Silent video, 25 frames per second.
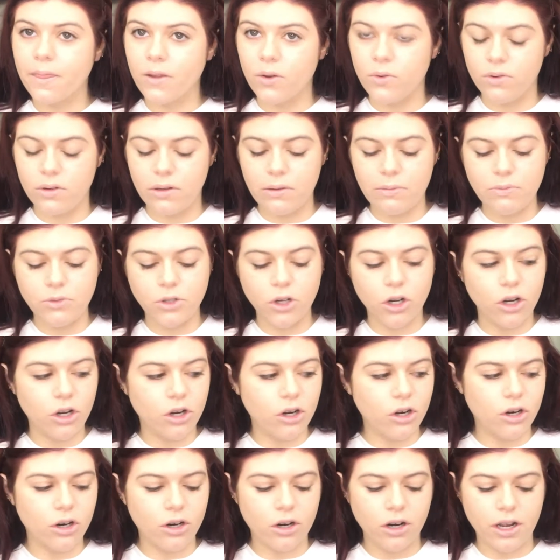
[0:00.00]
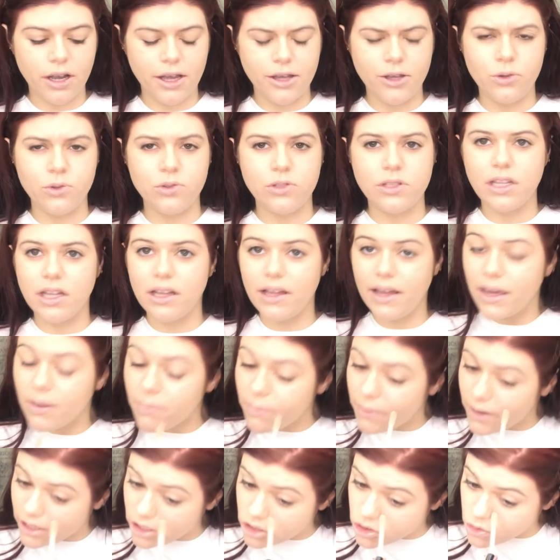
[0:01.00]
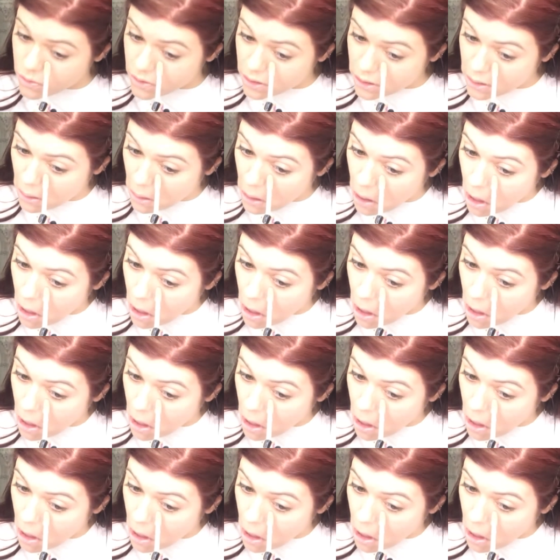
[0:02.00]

When I'm darker, I use the light beige one.